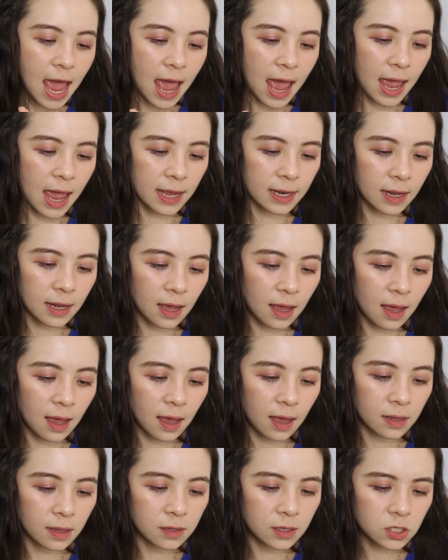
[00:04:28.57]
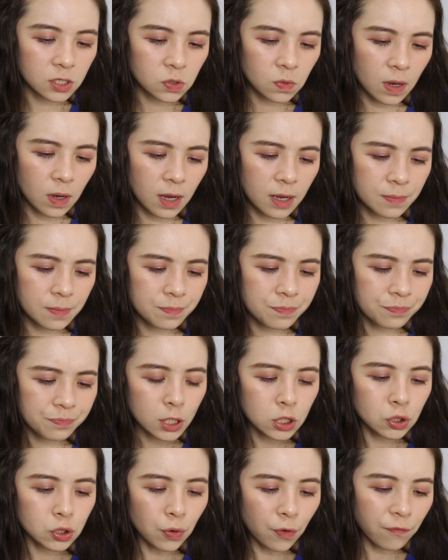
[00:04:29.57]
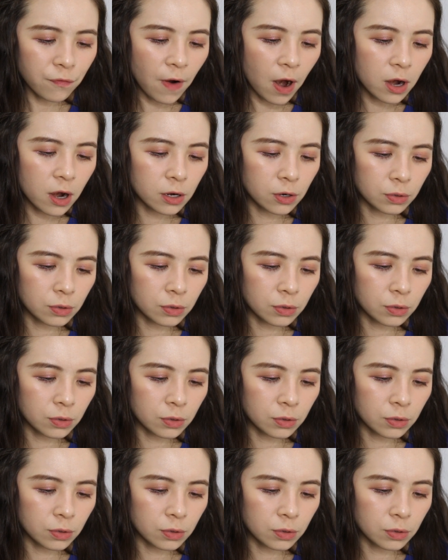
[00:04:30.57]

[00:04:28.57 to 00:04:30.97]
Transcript: And this one, so far,